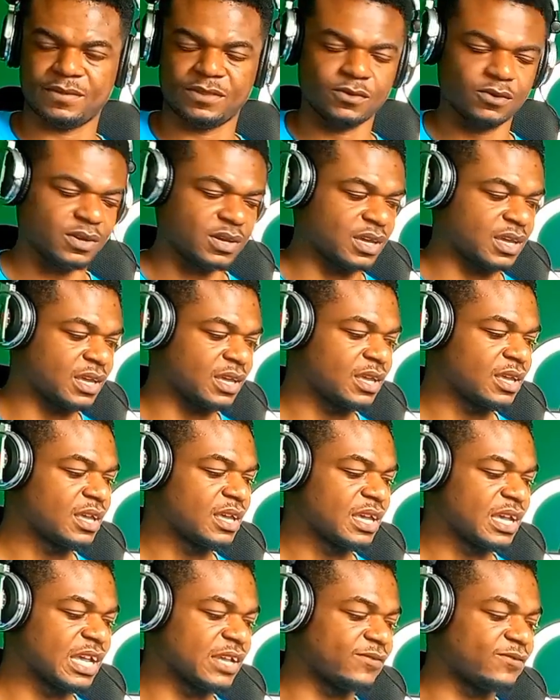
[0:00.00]
okay,
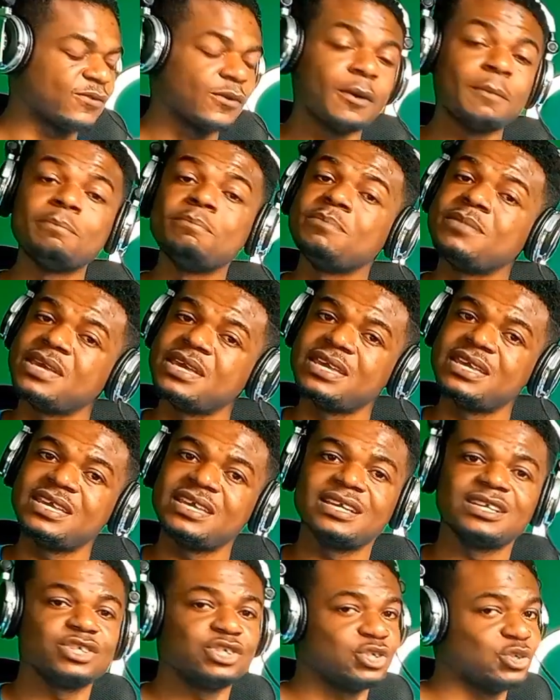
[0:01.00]
it's from me
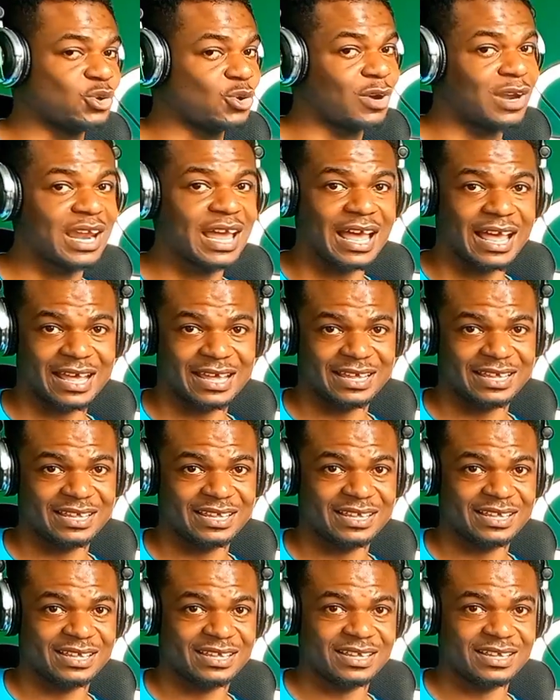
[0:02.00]
to your la,
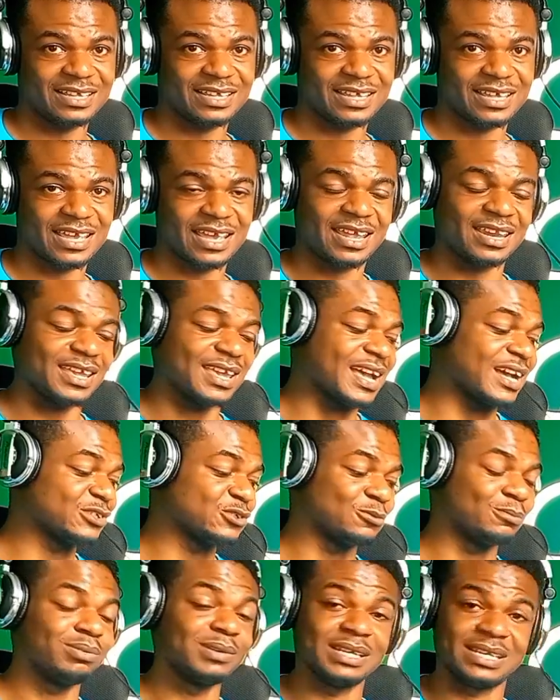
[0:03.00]
and he had
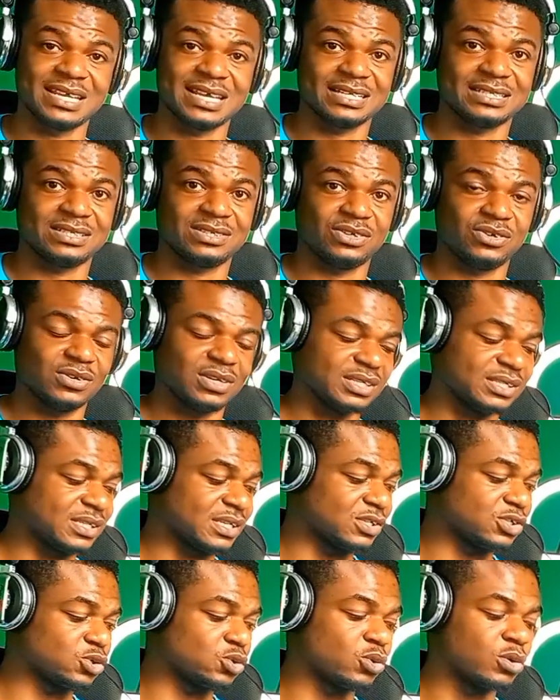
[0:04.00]
to play that. You
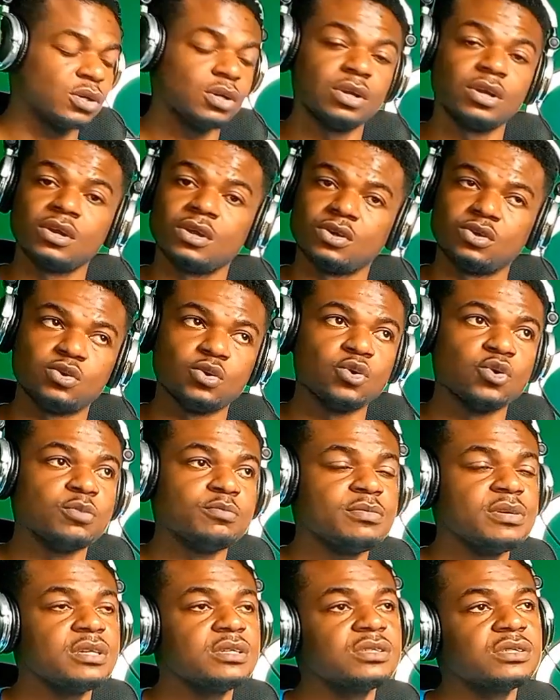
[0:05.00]
understand? So do
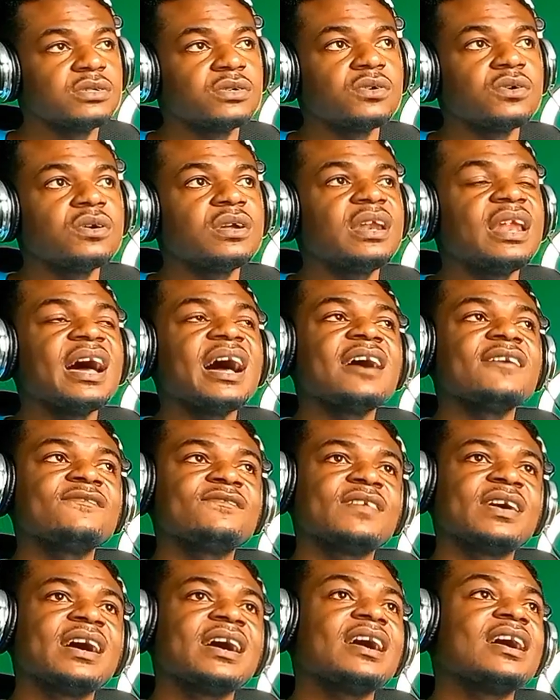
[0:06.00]
mi so la
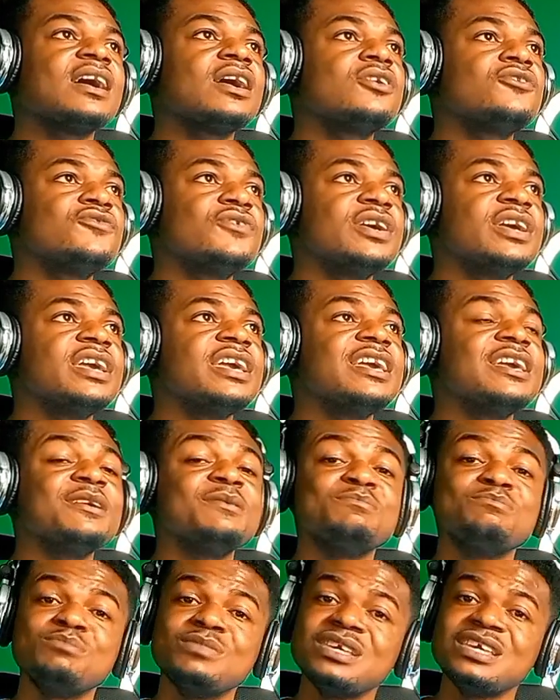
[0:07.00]
fa re
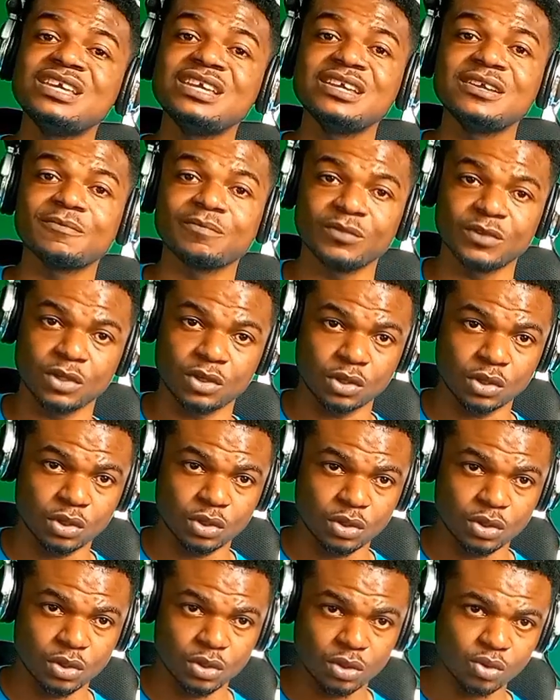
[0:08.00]

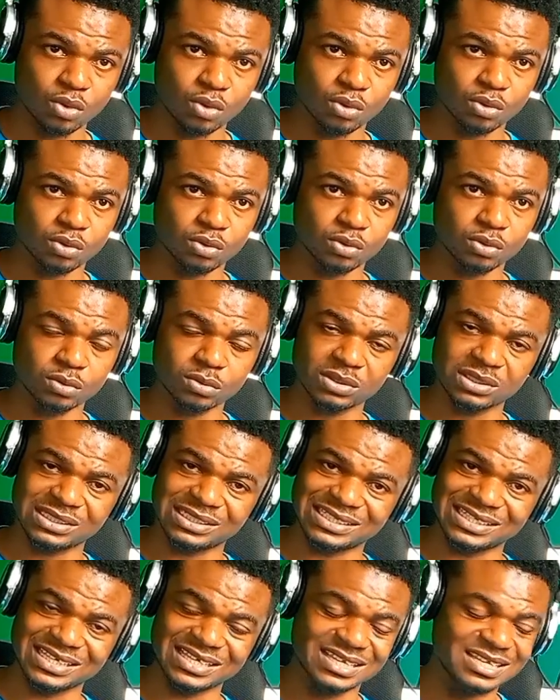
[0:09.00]
mi do
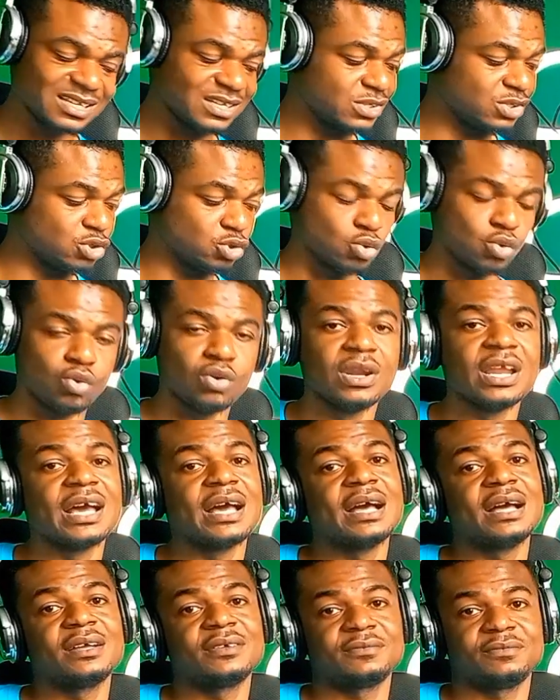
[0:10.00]
ti so
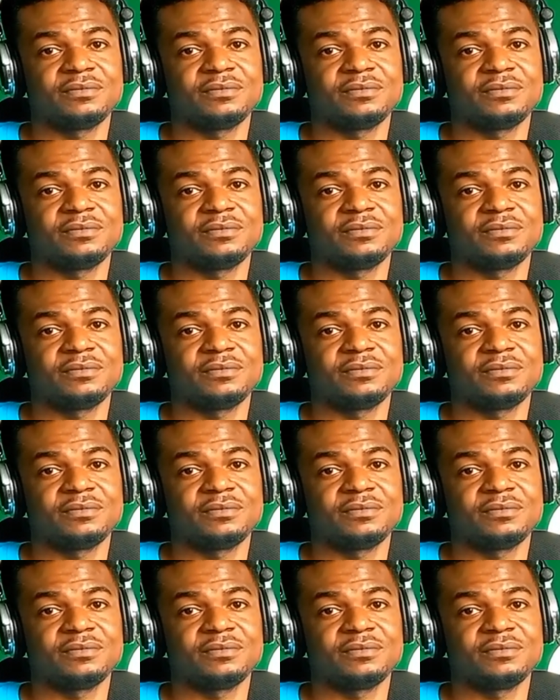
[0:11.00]
la.